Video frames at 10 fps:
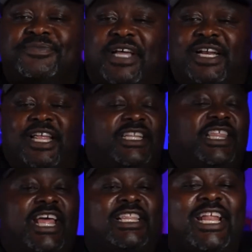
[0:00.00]

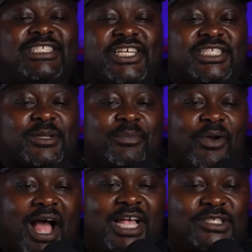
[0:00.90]
That just
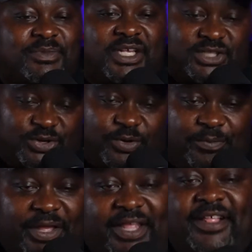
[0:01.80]
surprised me a little
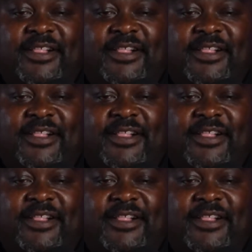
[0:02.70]
bit